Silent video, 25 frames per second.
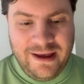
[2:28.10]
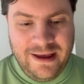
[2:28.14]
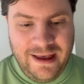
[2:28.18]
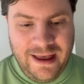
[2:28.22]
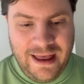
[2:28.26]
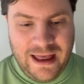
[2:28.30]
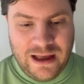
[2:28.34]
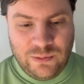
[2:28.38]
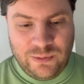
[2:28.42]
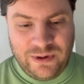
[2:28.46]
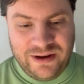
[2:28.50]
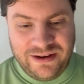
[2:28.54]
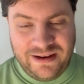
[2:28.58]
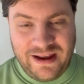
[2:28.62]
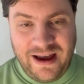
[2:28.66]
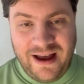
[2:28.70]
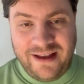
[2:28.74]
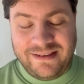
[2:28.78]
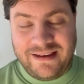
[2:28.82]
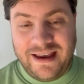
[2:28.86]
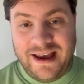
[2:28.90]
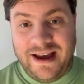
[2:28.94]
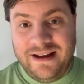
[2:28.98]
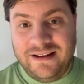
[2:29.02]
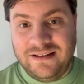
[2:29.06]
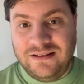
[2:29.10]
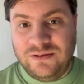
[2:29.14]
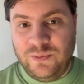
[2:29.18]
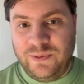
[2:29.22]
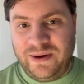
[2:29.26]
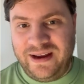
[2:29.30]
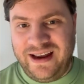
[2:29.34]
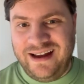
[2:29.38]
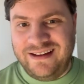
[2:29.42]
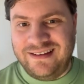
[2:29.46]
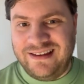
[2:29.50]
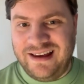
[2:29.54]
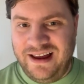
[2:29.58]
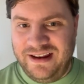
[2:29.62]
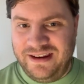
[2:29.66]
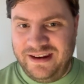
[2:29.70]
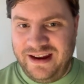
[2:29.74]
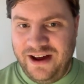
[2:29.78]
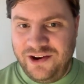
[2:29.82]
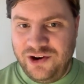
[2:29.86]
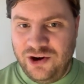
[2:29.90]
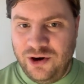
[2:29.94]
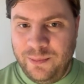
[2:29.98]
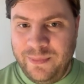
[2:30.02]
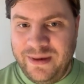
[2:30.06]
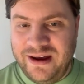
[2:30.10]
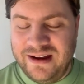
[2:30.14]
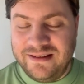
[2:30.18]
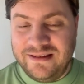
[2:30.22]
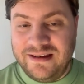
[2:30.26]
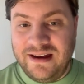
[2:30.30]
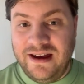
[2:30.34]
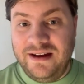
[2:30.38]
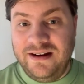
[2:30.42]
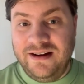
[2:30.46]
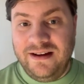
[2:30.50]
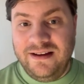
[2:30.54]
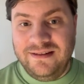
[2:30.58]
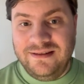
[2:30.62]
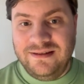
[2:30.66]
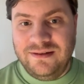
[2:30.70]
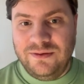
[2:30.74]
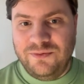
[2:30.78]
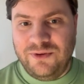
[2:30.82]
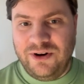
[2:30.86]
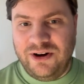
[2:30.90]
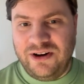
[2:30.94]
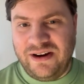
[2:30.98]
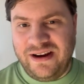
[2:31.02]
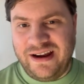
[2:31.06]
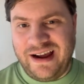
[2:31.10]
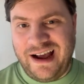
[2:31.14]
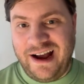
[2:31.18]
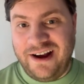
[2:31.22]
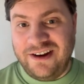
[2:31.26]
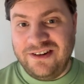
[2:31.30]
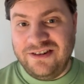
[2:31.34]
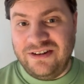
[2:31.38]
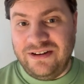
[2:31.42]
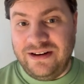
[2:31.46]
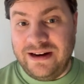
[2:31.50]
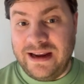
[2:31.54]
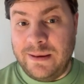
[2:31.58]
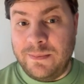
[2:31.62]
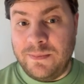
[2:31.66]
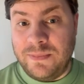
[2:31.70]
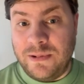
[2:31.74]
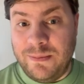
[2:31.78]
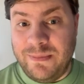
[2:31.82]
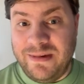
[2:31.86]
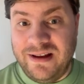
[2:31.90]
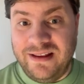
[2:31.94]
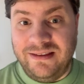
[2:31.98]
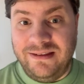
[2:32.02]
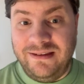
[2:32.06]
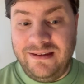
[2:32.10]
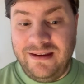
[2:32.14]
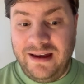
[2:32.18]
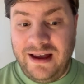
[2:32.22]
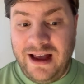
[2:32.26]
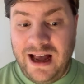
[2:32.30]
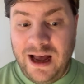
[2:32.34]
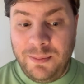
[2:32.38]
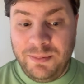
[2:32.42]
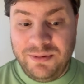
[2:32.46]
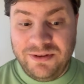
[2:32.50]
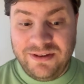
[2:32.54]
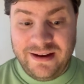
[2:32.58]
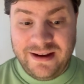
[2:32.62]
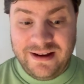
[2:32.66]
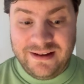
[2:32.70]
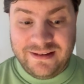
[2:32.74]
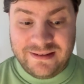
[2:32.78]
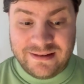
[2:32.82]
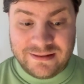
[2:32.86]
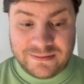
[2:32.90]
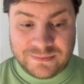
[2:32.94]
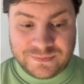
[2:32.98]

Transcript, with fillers: And when that ends, we get another maintenance where they actually implement the update.